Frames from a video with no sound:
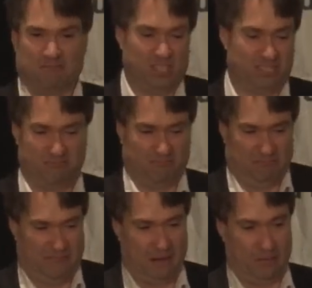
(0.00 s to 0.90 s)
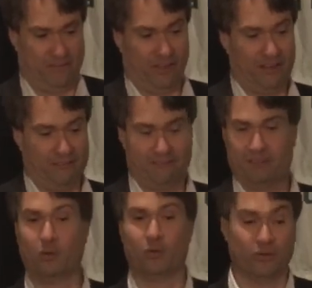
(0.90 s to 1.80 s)
Just, that'll be fine.
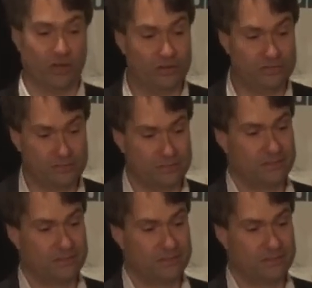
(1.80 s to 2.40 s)
No one will notice.